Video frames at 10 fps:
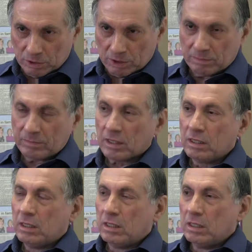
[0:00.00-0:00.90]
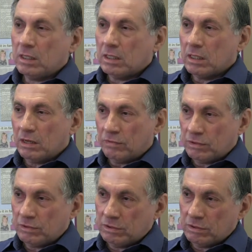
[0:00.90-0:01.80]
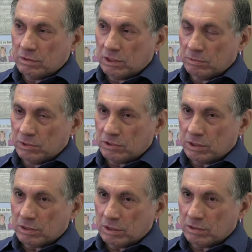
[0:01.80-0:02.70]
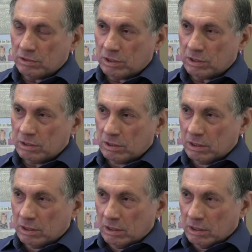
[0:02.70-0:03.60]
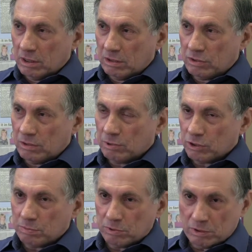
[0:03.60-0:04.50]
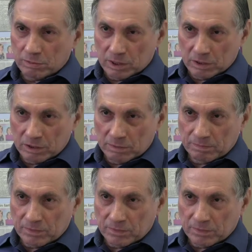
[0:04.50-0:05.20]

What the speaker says: morning. I phoned home instead and said, here's an impossible demand.